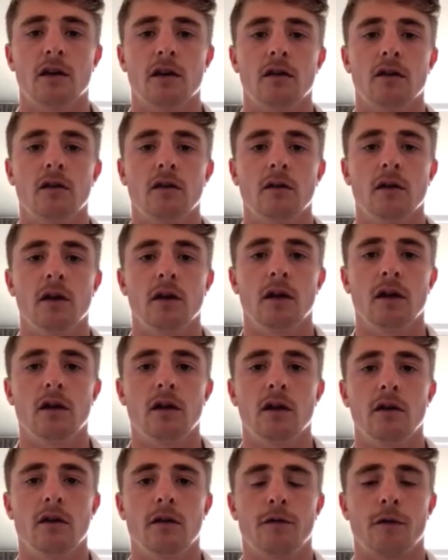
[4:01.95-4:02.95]
And
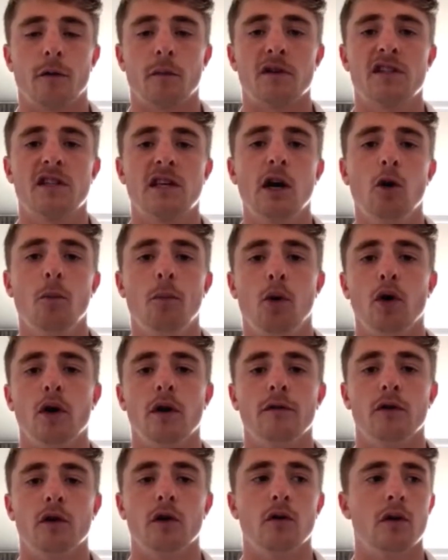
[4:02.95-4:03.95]
from a skill
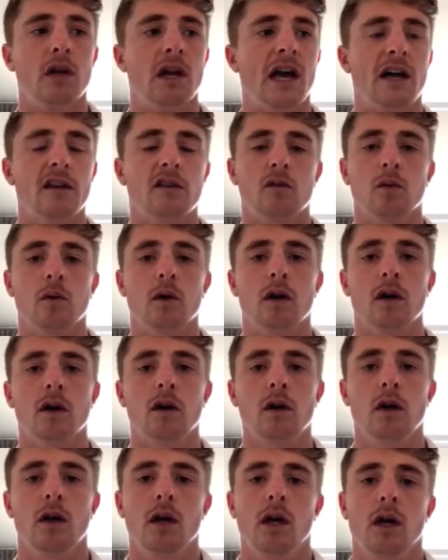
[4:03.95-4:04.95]
point of view, the lads were
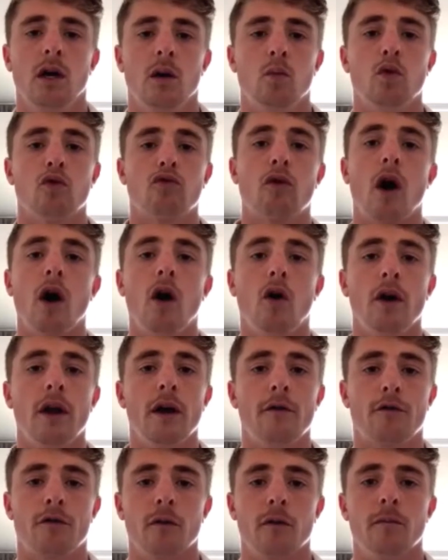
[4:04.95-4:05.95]
right on
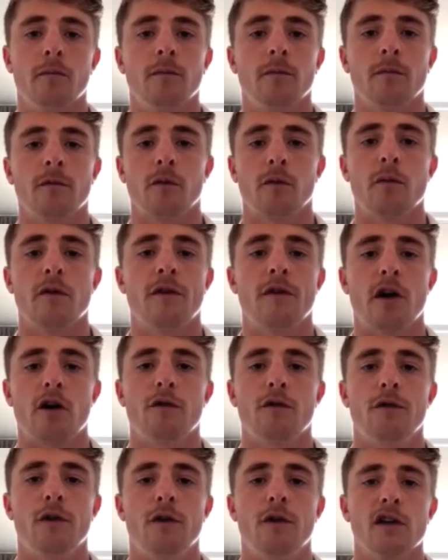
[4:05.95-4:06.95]
it from the
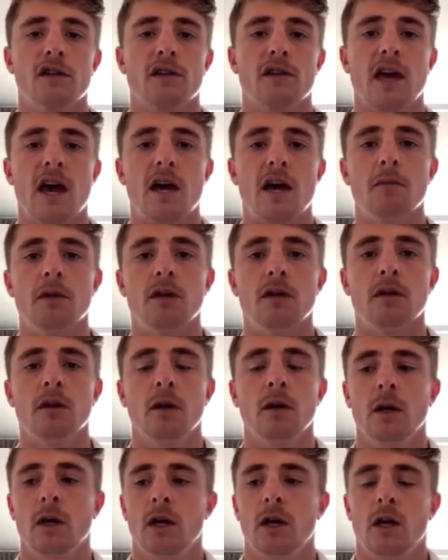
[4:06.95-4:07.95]
very first game. And
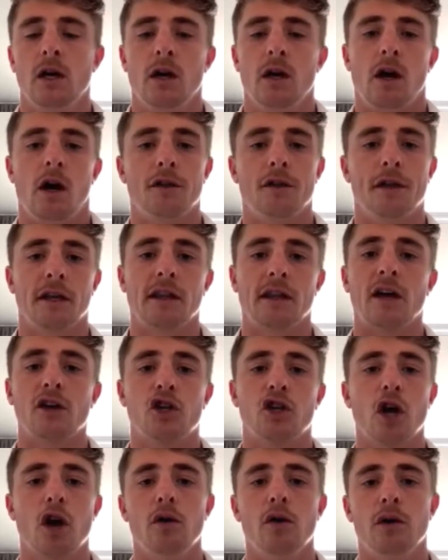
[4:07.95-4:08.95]
I think that
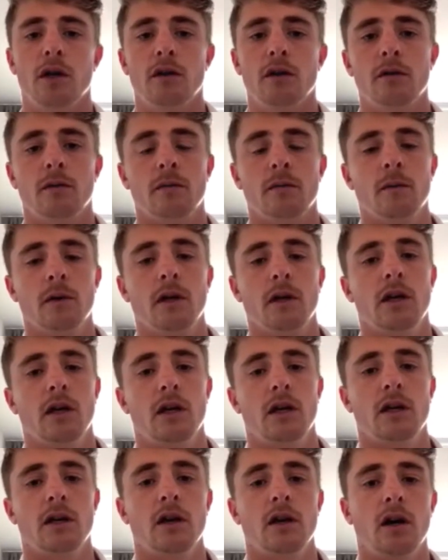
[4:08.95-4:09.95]
showed in
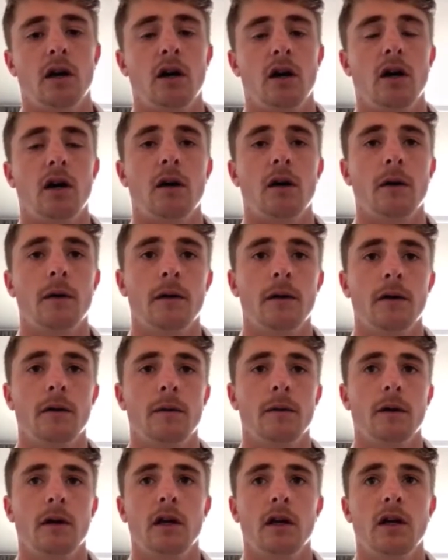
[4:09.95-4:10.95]
the
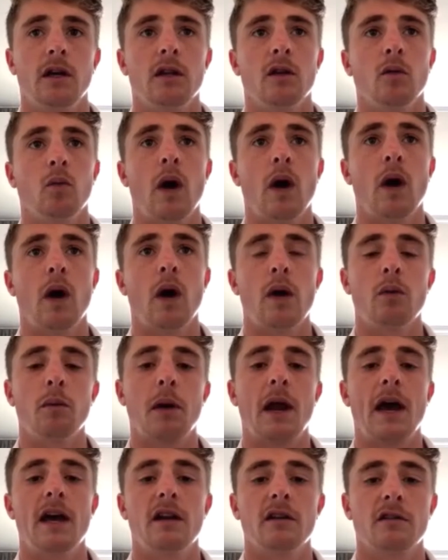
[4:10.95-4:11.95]
way
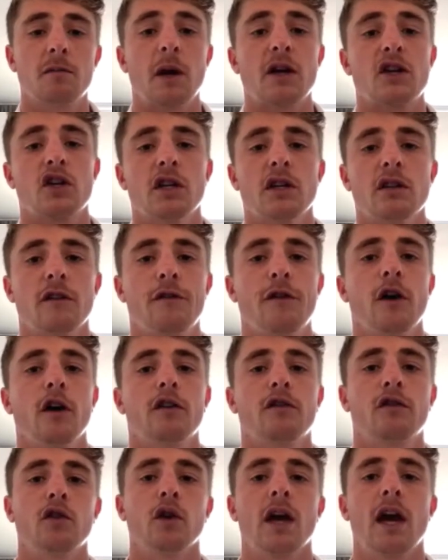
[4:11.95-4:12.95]
we played, especially in the
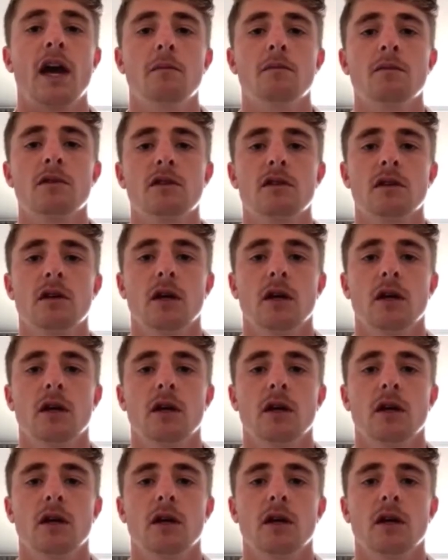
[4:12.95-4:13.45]
first few games.